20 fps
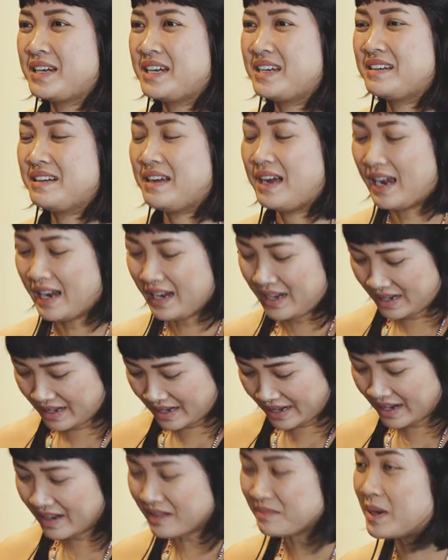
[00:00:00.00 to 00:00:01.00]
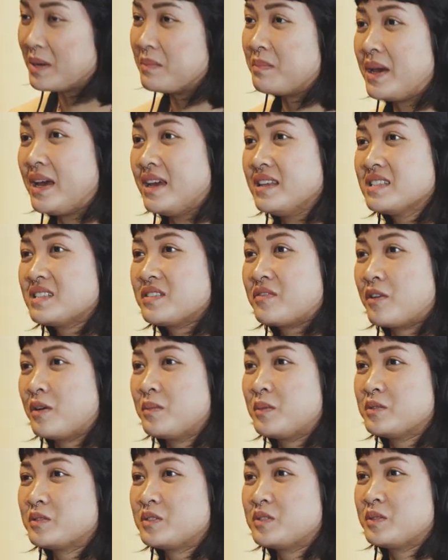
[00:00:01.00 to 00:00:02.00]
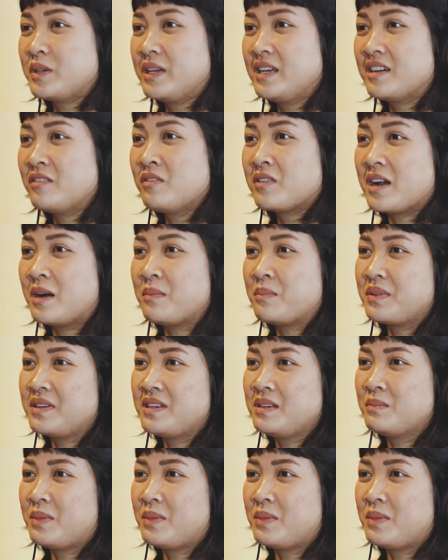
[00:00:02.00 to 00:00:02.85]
Right. I, I have my pants from also In Good Company,